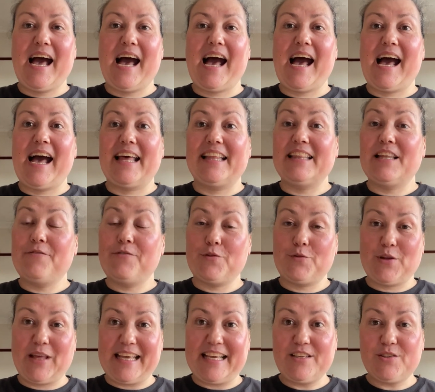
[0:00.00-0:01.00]
I live on
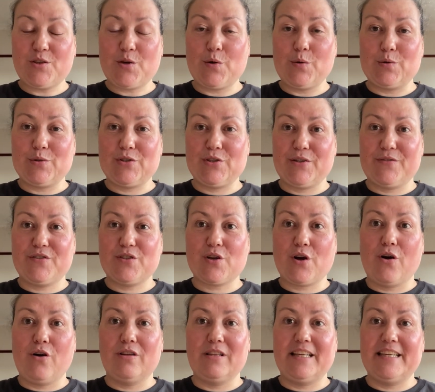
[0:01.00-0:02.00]
the east coast of
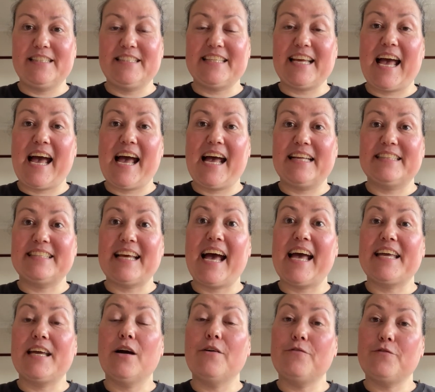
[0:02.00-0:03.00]
Scotland, and
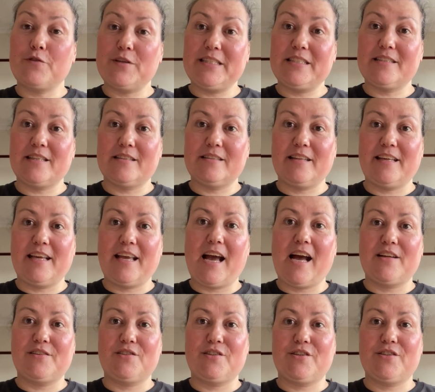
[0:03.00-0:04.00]
I have recently
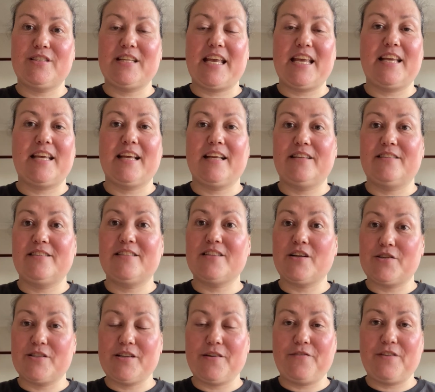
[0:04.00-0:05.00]
undertaken
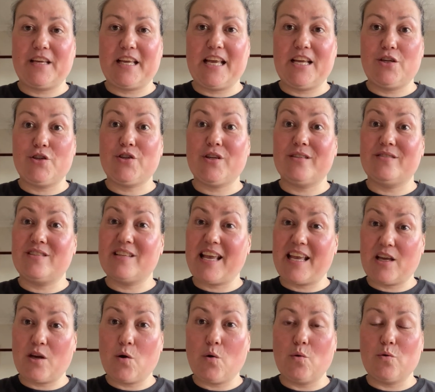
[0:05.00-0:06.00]
certifications
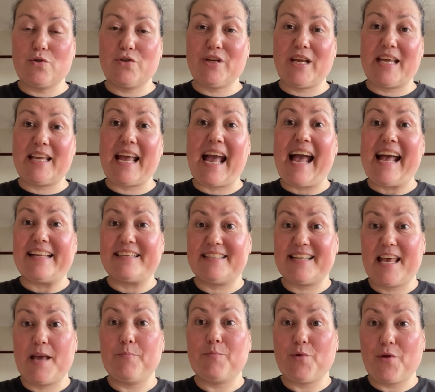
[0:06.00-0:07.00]
in coaching and
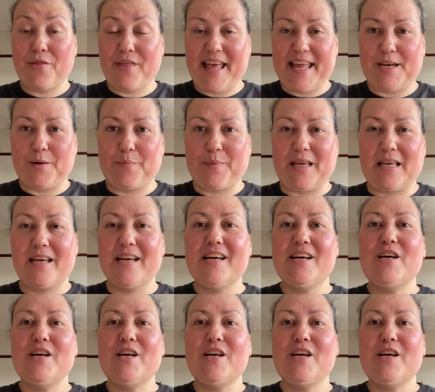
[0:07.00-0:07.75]
hypnotherapy.